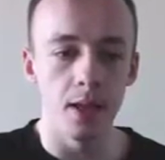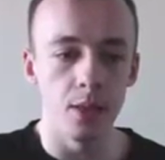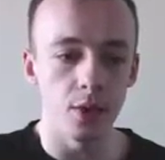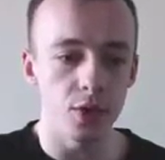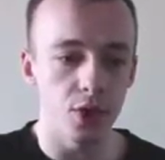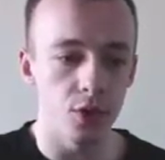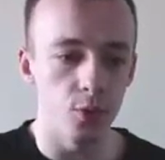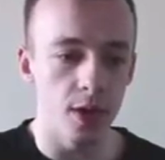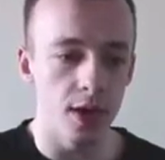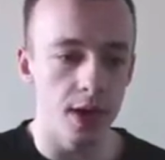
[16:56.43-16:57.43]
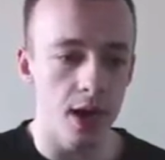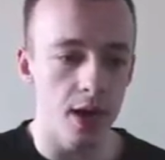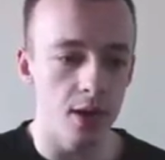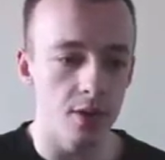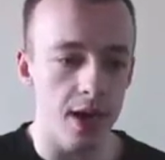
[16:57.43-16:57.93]
Not sure where they
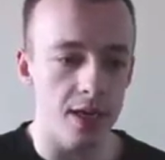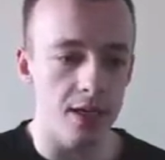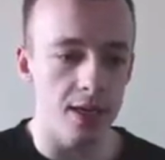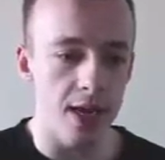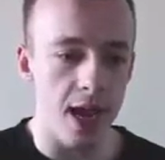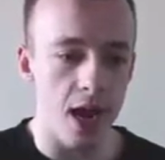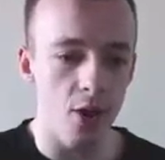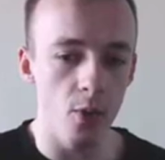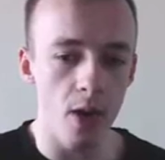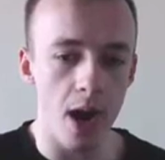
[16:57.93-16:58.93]
are right now.